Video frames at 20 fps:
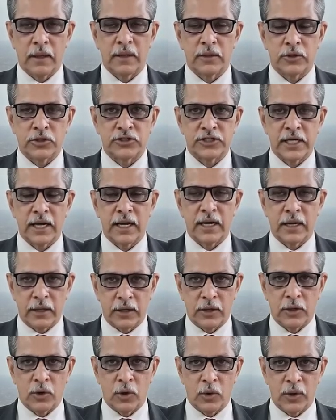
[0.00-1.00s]
You're
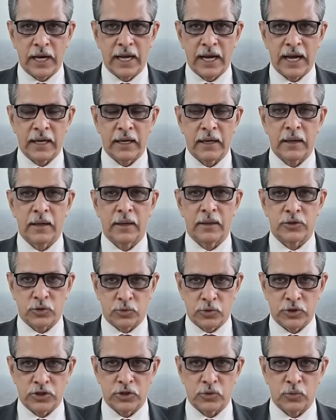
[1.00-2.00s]
saying, go ahead, do
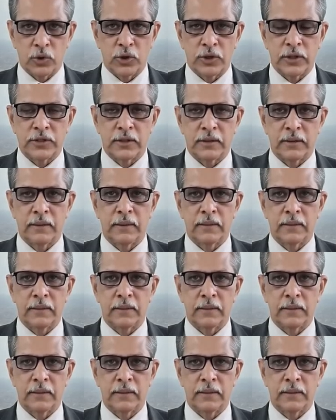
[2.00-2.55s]
what you want.